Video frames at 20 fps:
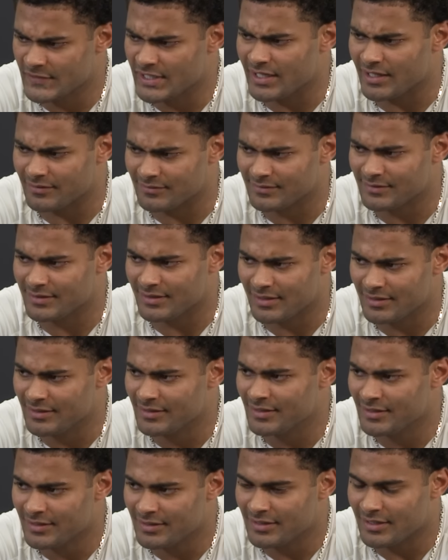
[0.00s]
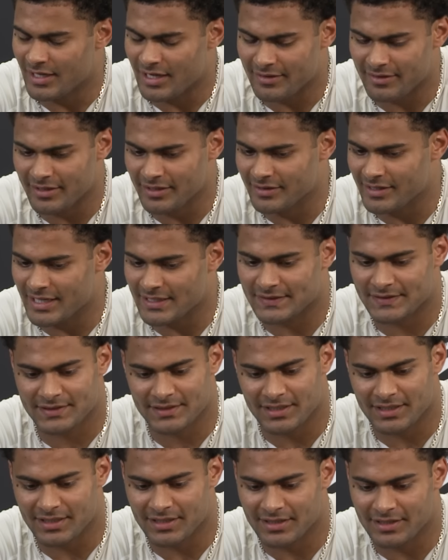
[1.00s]
Yeah. I think
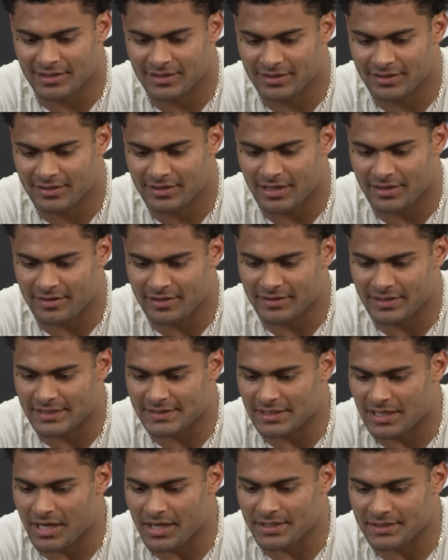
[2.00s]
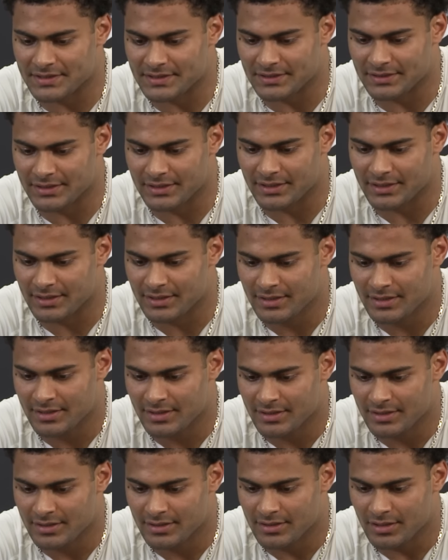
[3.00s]
that's honestly
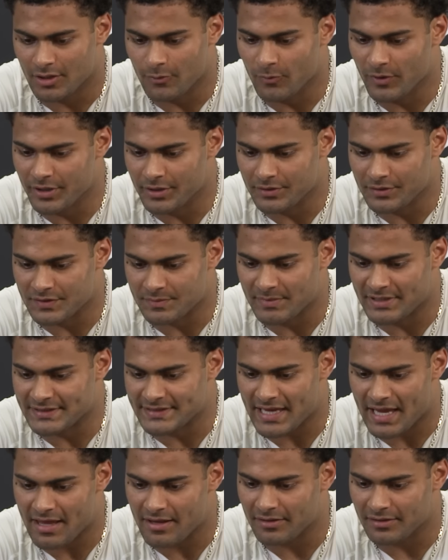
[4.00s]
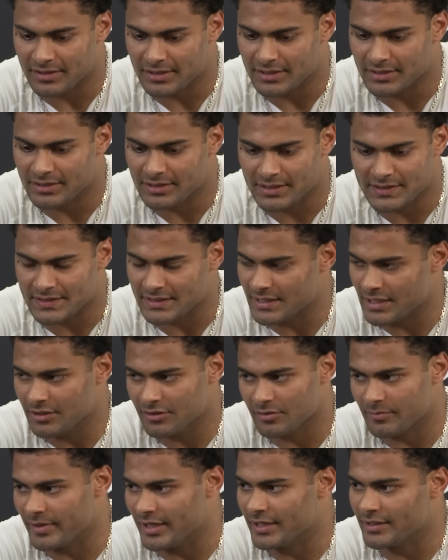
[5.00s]
a winner's mentality. He's a
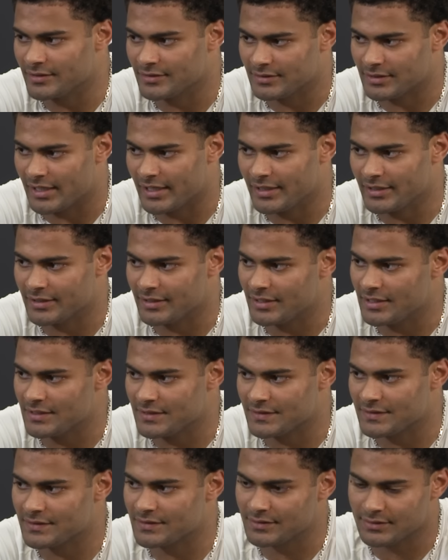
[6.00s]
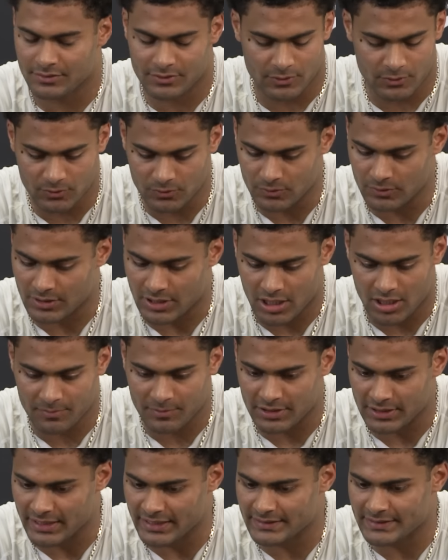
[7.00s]
killer, man. Like, he's cool, calm,
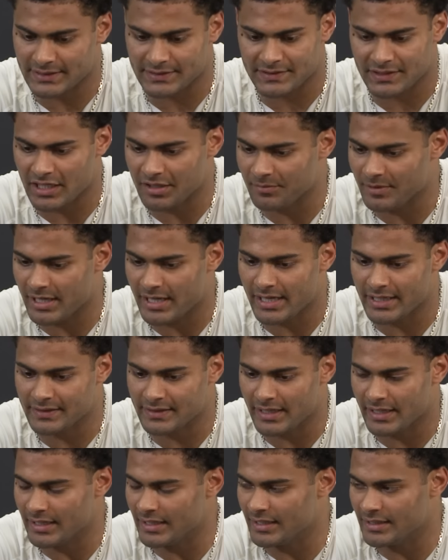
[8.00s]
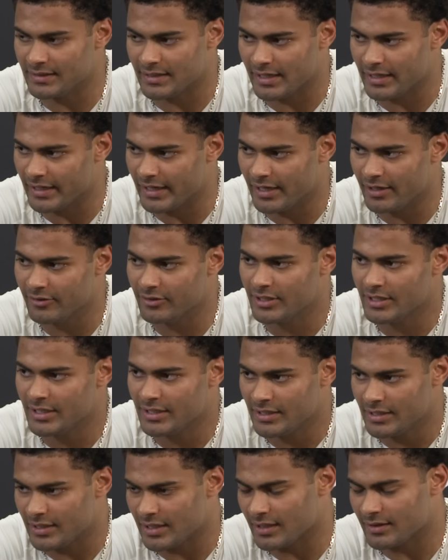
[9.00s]
collected, same guy day in, day out.
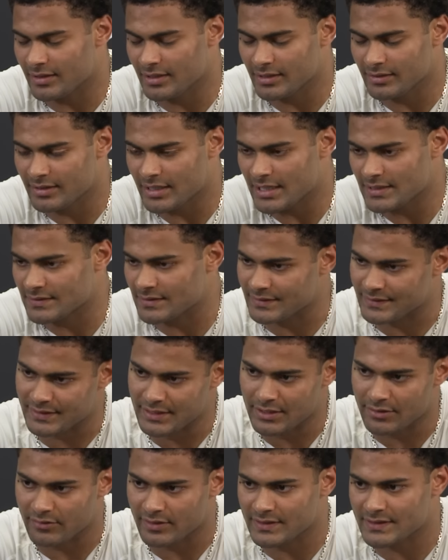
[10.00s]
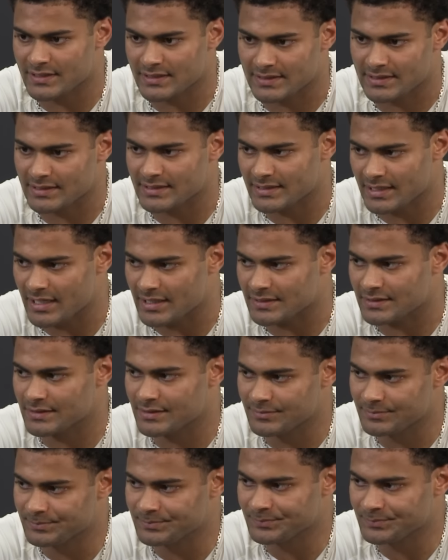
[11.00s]
And I think that's the secret to success.